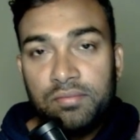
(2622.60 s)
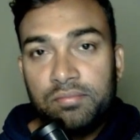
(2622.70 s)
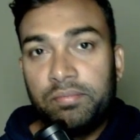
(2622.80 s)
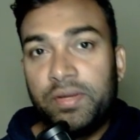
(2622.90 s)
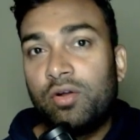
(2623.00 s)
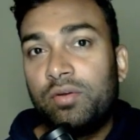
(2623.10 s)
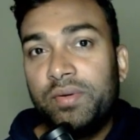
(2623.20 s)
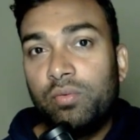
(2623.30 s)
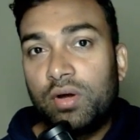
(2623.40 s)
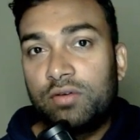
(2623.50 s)
may not be
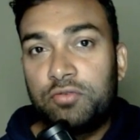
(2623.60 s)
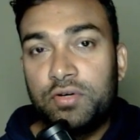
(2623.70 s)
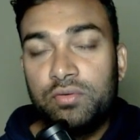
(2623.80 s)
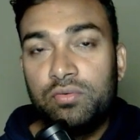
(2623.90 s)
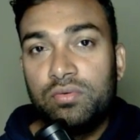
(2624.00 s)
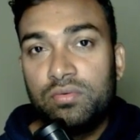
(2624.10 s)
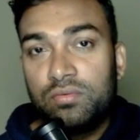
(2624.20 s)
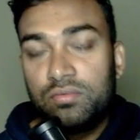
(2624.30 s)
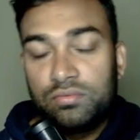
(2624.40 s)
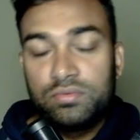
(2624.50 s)
work for you,
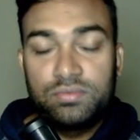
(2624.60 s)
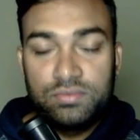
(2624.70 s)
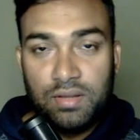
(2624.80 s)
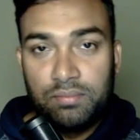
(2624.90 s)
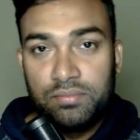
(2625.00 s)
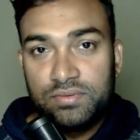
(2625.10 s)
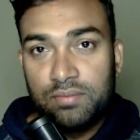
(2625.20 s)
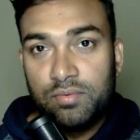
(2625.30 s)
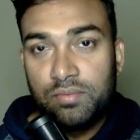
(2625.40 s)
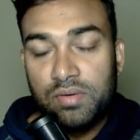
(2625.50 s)

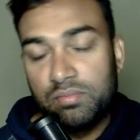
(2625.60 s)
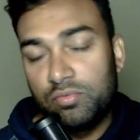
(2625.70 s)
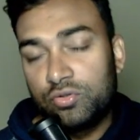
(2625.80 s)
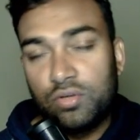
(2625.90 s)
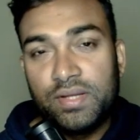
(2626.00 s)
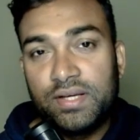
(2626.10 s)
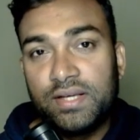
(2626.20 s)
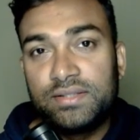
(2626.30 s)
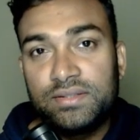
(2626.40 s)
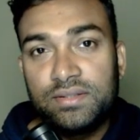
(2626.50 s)
most of the
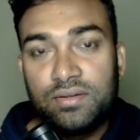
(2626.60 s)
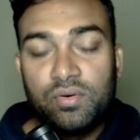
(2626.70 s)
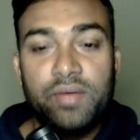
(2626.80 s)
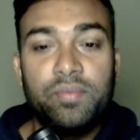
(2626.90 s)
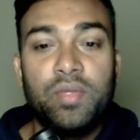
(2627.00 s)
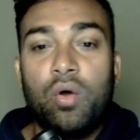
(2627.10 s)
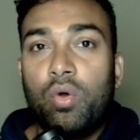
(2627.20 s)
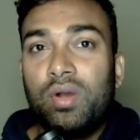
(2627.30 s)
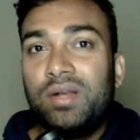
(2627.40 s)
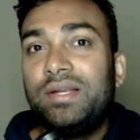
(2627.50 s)
cases. Okay,
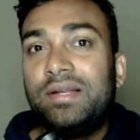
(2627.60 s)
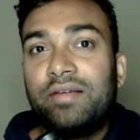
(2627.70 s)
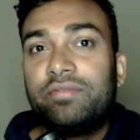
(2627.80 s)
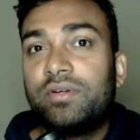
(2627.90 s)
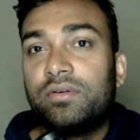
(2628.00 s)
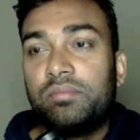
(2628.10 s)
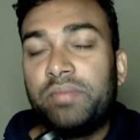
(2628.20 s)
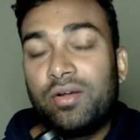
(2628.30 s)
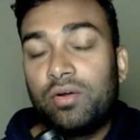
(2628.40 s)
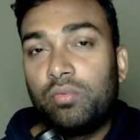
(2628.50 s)
only left may
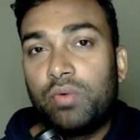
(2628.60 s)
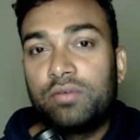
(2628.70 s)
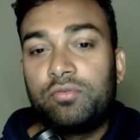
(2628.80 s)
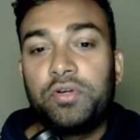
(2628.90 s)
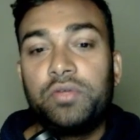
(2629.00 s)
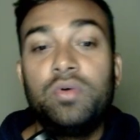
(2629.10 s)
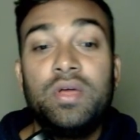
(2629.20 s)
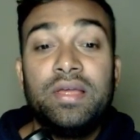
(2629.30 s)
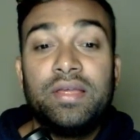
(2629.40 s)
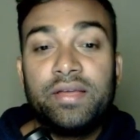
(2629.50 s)
not work for you.
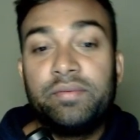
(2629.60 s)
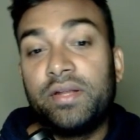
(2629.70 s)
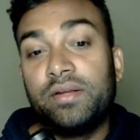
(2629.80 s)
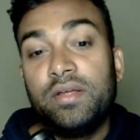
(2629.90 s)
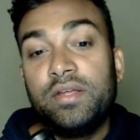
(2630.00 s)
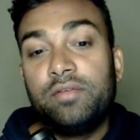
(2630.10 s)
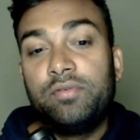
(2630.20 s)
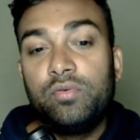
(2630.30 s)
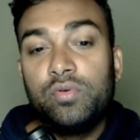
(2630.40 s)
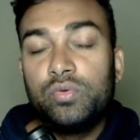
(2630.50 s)
Even if
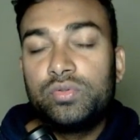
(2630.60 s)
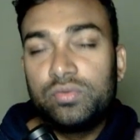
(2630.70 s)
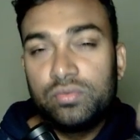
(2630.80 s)
you use